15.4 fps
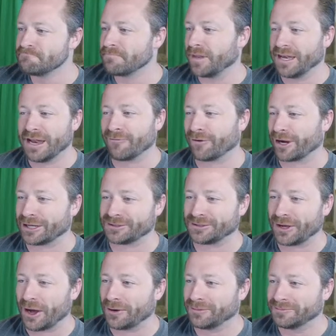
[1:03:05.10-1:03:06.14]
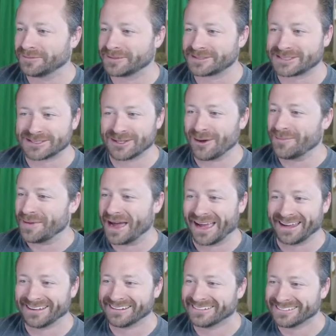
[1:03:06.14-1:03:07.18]
Never got to go. I was so
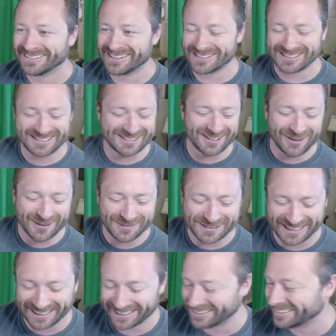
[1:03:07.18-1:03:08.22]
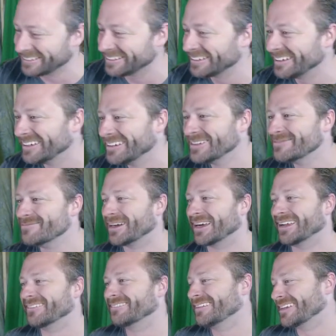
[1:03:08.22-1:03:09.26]
mad. I was so upset.
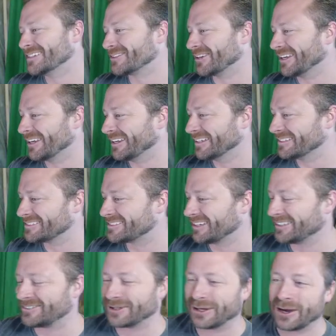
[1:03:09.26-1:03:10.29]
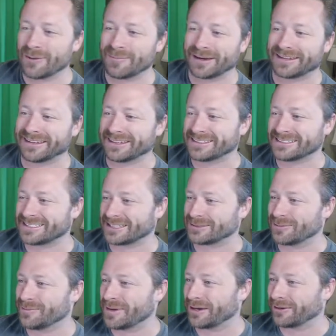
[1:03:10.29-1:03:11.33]
But it is what it is. I took care of my kids. That's
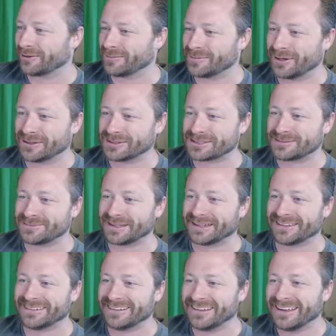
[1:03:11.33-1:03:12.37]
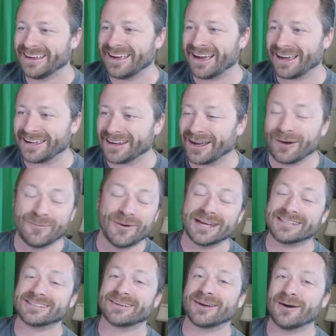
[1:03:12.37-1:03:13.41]
what mattered the most. But I cannot
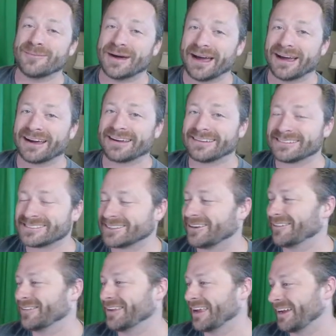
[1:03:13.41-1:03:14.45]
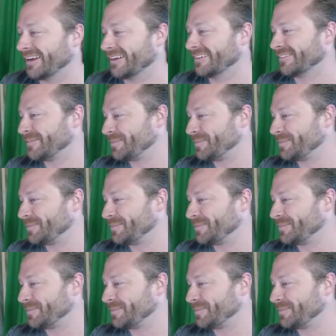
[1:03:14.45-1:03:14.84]
wait to go back. So, yeah.